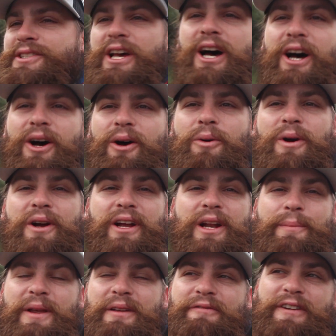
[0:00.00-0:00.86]
So we're
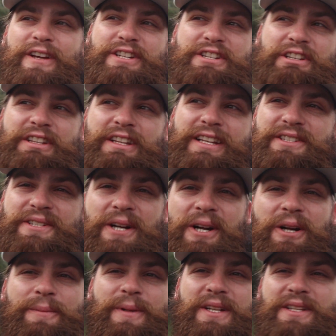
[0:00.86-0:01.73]
gonna be fishing this
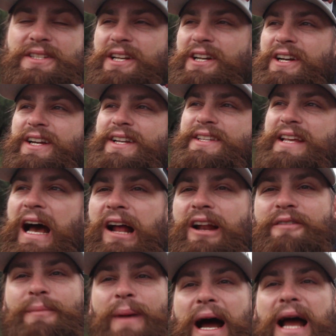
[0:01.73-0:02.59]
tournament series
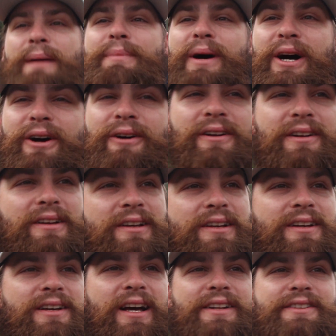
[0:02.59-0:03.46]
out of my boat
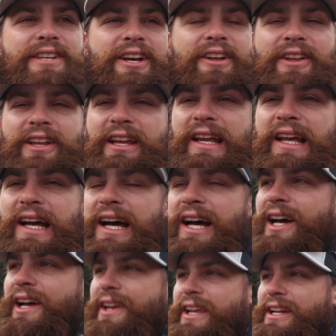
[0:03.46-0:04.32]
until he
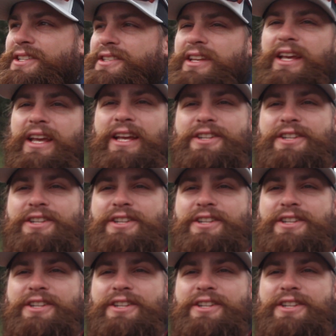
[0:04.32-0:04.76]
gets the